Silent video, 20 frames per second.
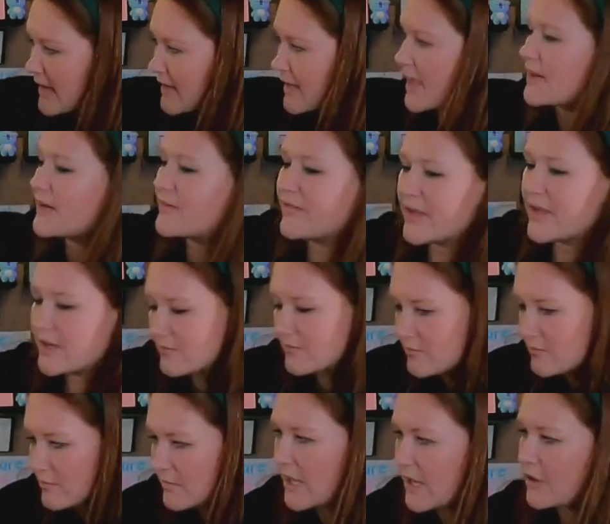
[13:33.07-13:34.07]
kind of like
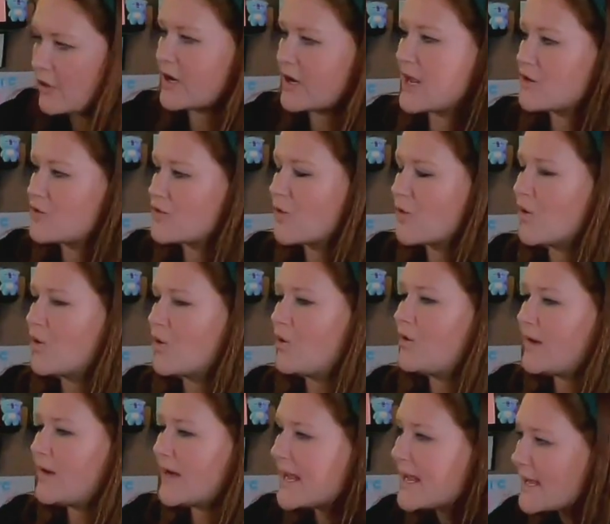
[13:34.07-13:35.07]
internet
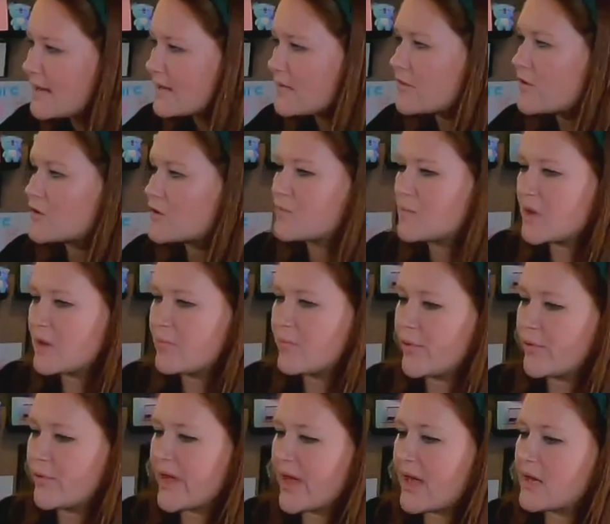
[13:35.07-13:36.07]
troll, and there's
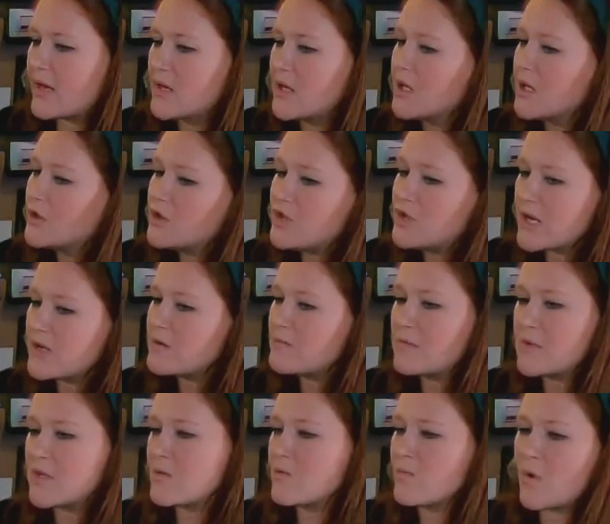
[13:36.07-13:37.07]
people that
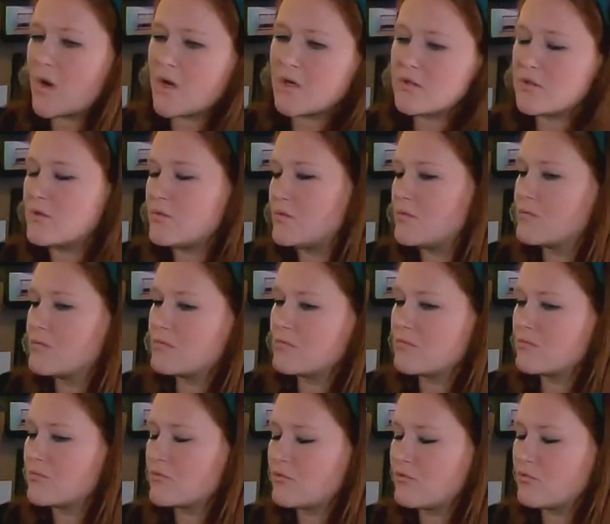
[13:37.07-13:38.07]
genuinely want to
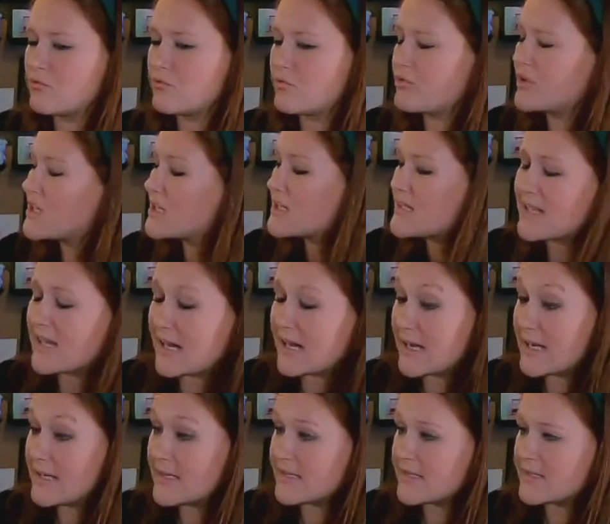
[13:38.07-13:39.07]

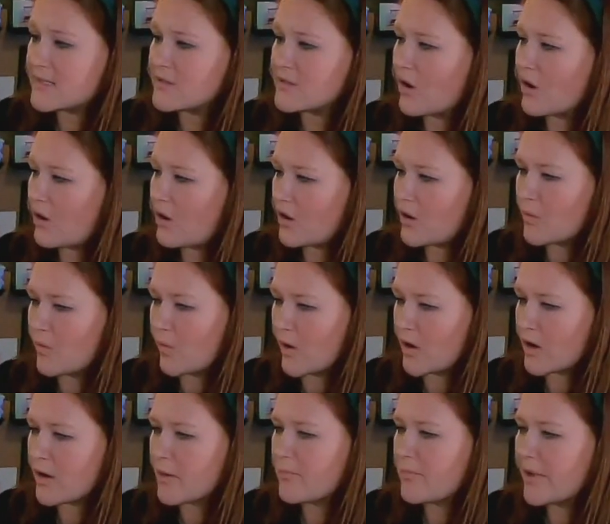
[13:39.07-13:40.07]
criticize
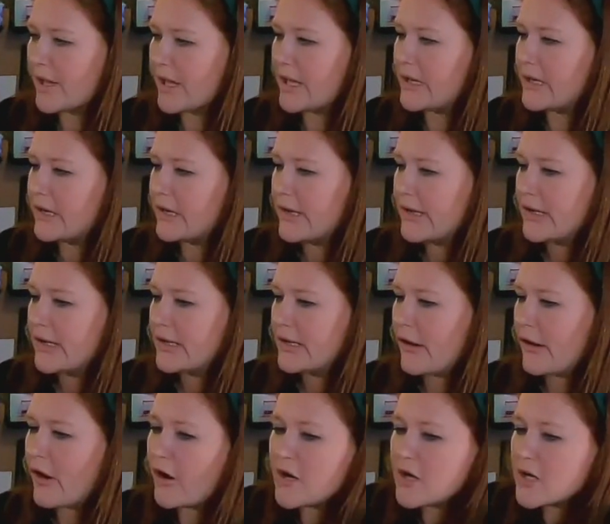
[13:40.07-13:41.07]
artwork, but
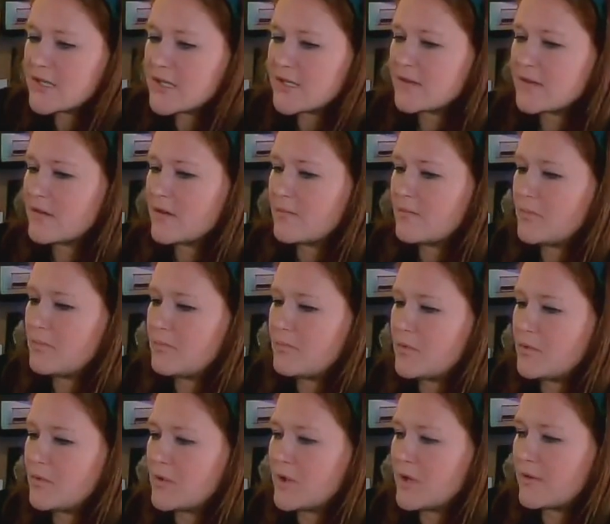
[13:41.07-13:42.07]
art is in the
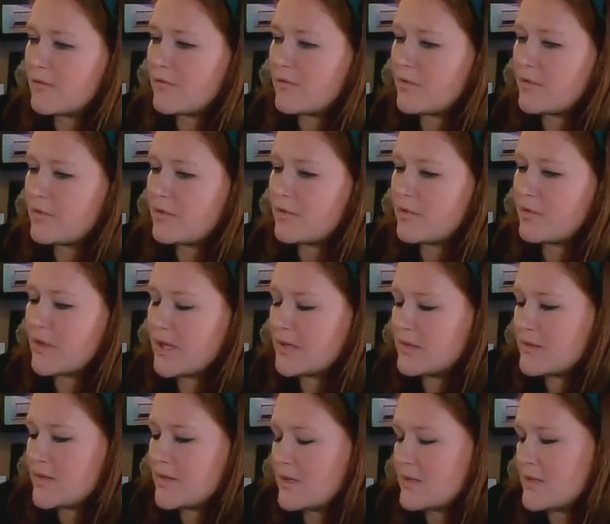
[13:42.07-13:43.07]
beauty of
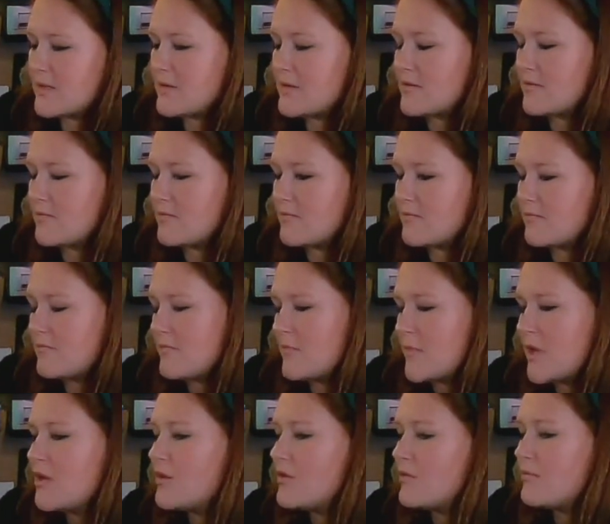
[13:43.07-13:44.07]
is
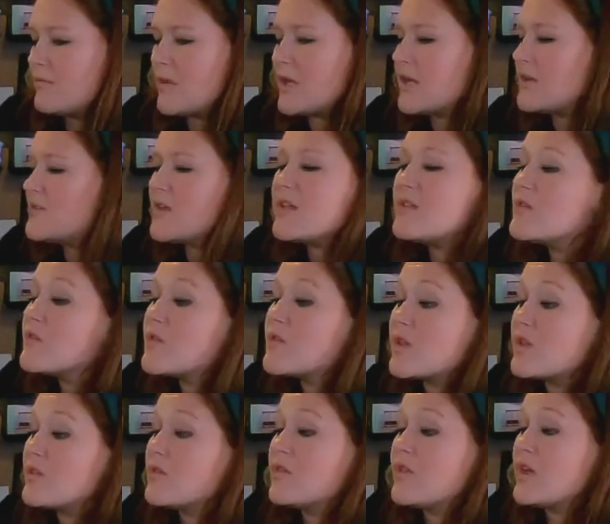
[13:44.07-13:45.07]

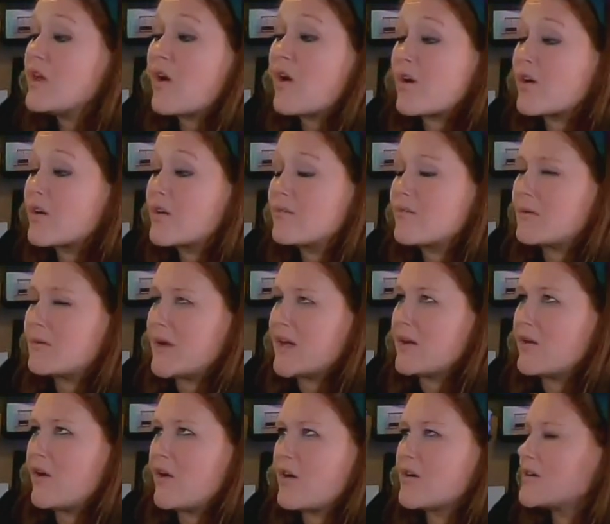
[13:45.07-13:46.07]
in the art.
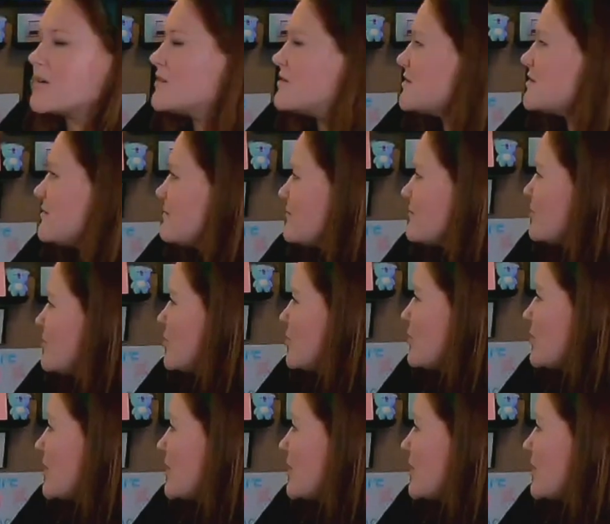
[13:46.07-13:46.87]
Wait, art is in the beauty.